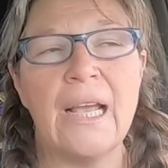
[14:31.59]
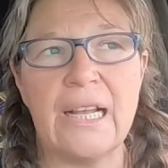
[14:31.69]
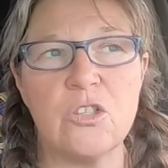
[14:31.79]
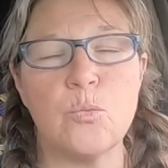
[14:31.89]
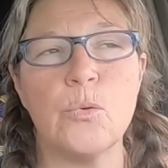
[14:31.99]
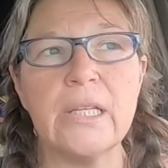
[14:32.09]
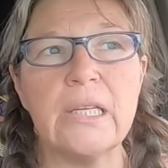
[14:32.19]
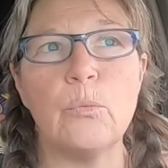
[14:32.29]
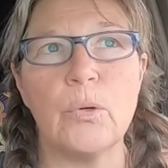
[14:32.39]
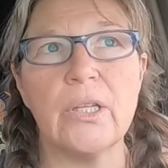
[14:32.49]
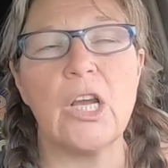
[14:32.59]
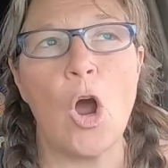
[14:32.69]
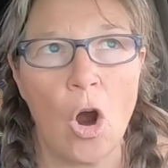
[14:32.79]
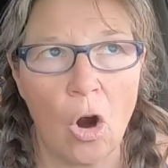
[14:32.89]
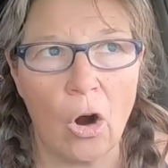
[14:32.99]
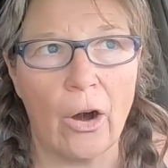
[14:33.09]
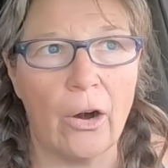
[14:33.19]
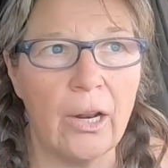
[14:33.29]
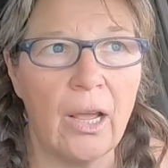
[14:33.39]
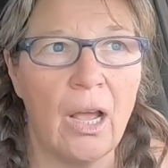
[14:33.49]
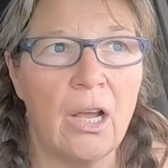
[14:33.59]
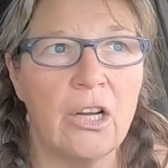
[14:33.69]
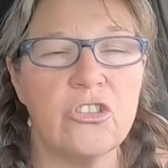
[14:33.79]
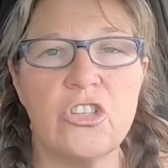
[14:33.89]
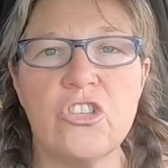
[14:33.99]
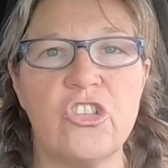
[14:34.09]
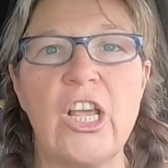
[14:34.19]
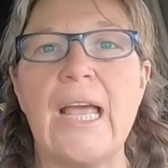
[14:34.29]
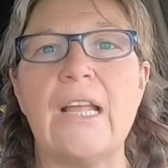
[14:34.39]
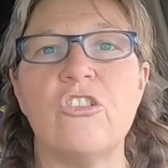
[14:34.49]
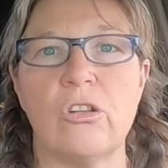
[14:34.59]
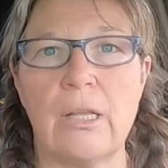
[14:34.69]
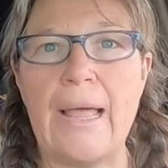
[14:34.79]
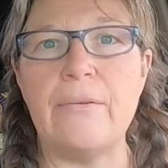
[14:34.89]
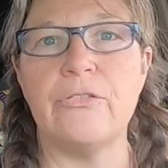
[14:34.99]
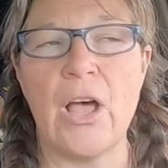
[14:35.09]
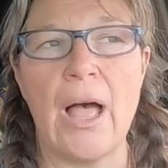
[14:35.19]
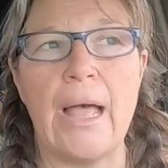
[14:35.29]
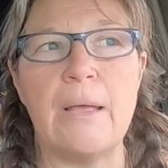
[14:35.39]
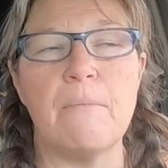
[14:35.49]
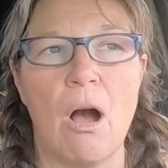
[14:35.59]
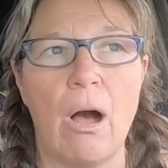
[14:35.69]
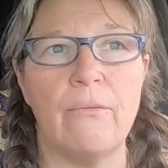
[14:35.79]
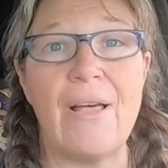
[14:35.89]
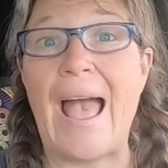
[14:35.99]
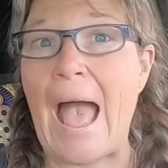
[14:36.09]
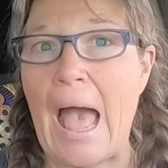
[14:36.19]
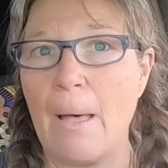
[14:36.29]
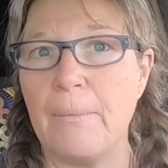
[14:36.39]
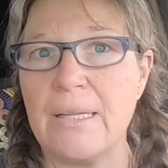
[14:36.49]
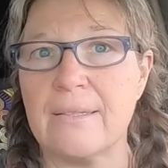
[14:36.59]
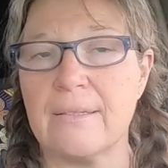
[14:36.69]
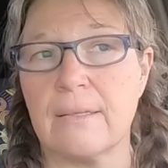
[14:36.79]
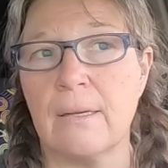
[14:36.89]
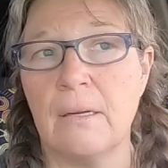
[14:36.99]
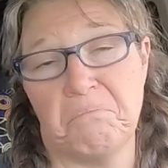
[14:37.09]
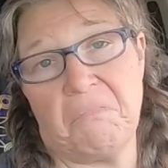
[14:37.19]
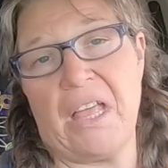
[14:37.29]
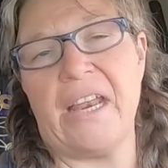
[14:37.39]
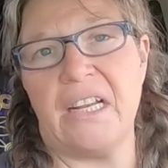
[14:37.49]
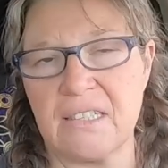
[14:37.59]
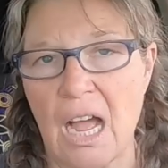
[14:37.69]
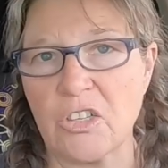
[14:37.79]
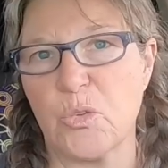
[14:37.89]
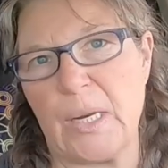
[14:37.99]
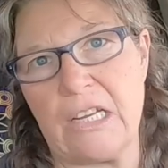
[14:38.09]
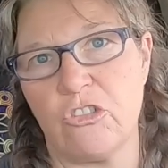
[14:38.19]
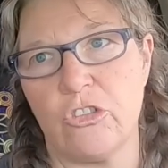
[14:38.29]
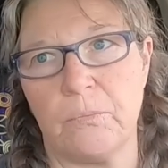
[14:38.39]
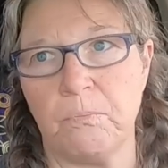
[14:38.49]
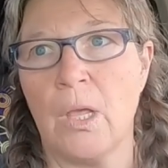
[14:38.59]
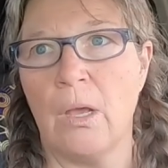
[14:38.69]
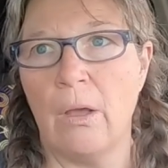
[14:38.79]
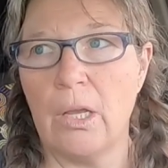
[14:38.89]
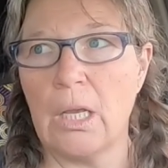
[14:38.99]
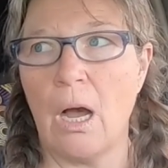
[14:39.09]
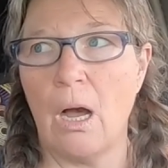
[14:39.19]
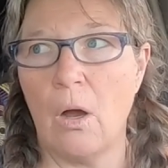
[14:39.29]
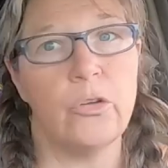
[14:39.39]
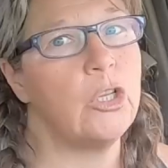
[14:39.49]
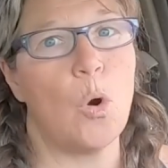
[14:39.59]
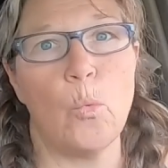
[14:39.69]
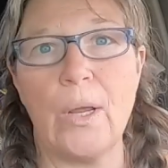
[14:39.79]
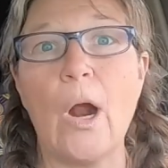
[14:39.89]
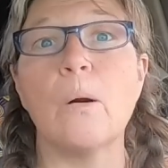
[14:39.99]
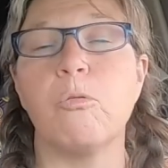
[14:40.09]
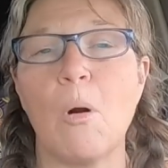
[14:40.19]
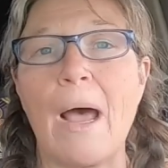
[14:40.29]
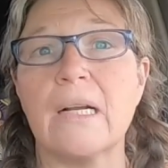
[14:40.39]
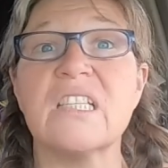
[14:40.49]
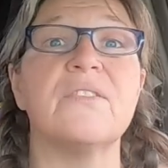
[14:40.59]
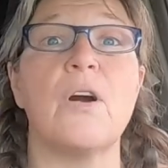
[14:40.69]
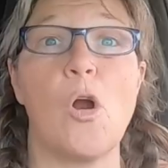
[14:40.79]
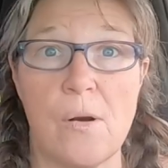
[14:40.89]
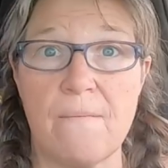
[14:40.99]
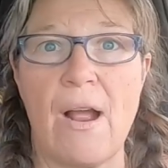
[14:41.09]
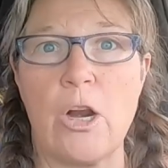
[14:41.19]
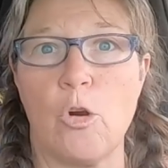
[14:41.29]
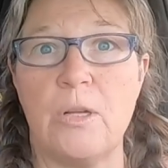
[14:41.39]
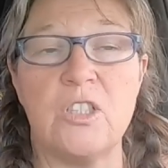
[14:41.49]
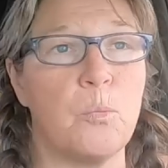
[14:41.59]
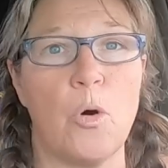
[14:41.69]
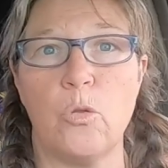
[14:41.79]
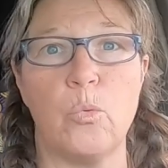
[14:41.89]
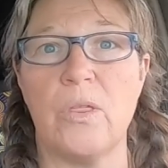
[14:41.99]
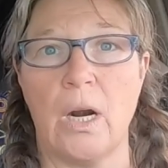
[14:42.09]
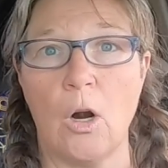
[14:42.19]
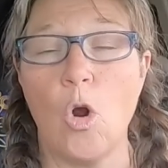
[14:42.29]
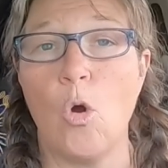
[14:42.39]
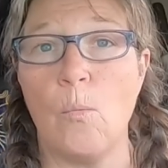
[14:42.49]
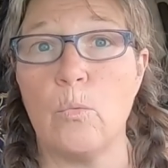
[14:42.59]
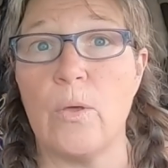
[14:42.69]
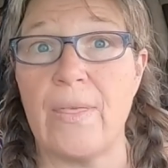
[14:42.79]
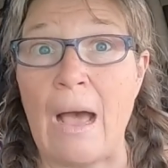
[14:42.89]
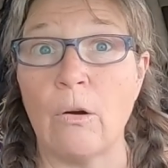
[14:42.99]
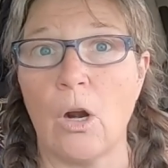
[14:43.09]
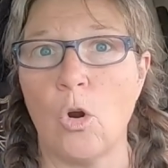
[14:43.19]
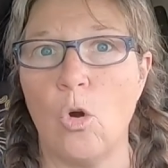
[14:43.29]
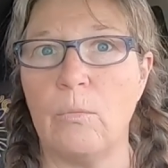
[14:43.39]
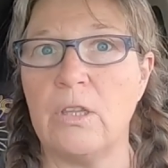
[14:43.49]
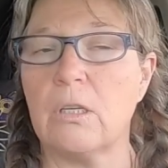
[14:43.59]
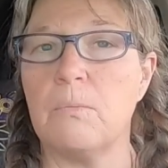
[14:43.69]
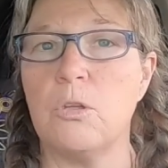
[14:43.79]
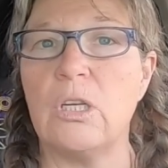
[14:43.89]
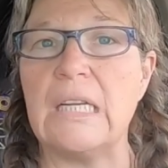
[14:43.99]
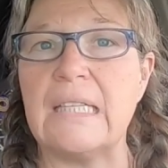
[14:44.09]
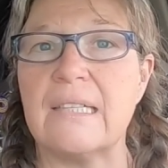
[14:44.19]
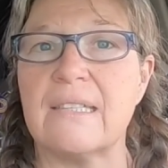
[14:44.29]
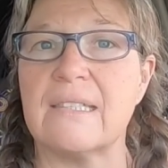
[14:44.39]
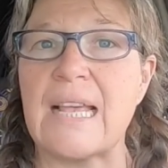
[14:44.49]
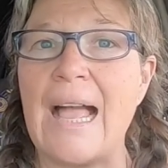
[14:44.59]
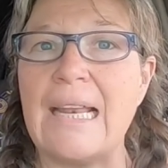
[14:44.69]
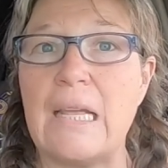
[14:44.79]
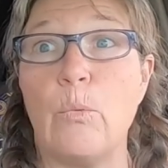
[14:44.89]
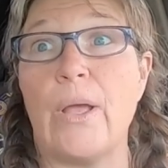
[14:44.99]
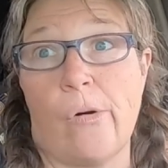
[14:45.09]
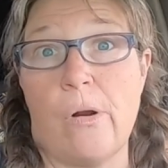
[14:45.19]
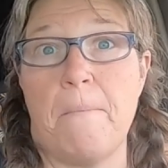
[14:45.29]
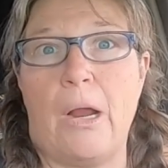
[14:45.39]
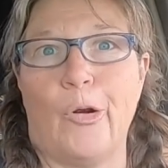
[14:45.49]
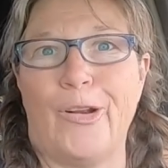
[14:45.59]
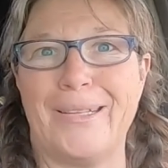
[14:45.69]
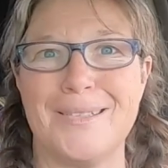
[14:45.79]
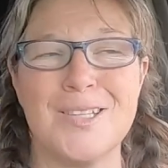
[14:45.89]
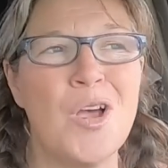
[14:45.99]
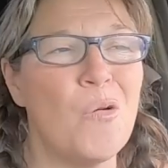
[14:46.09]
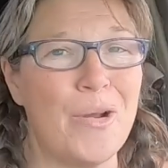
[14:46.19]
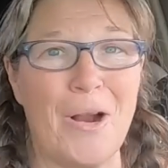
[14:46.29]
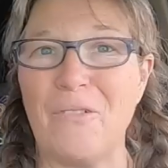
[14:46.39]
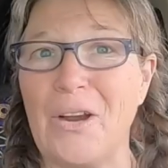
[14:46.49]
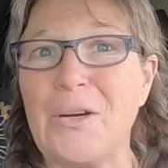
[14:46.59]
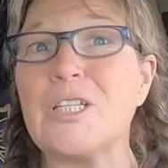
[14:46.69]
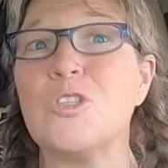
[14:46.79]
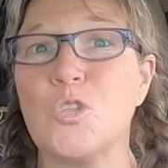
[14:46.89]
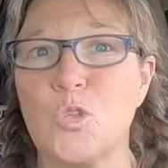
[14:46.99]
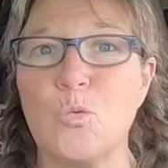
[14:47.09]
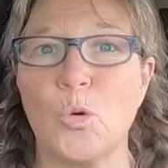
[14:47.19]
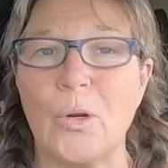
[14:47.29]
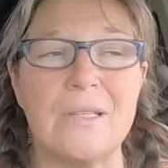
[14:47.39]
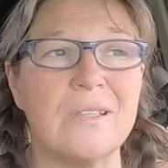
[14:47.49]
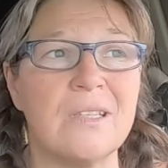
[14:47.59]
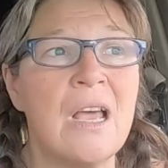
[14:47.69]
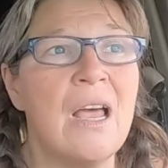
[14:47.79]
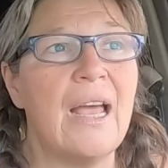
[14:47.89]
It's really, really hard to change a lifetime of habits and indoctrination uh, you know, we are products of our environments, both within our home and without our home, in the community and the society. We are Americans. We are very consumerist.